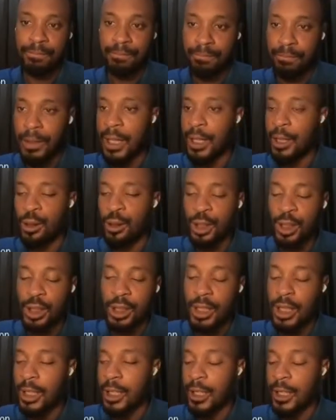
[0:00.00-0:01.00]
like your
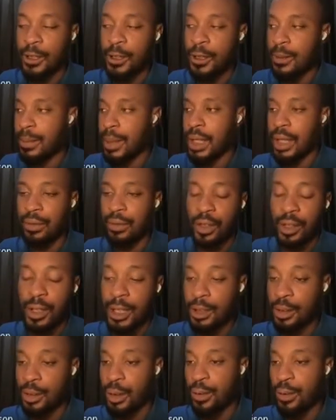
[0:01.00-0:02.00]
daily income and every
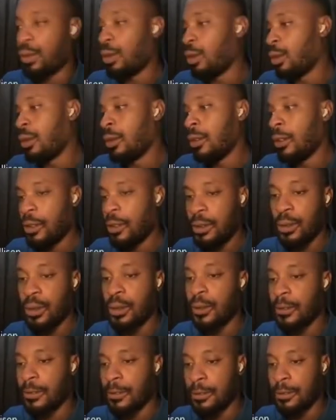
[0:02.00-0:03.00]
other stuff, for
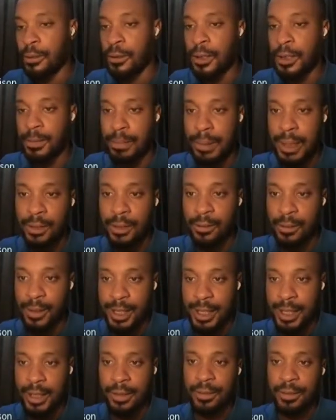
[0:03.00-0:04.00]
your spend
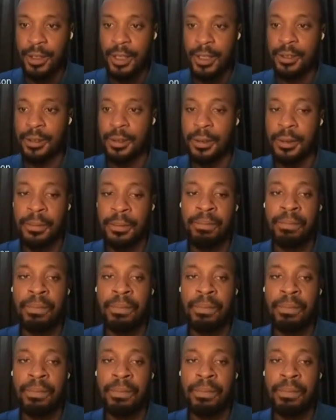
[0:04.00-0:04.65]
rate and every other stuff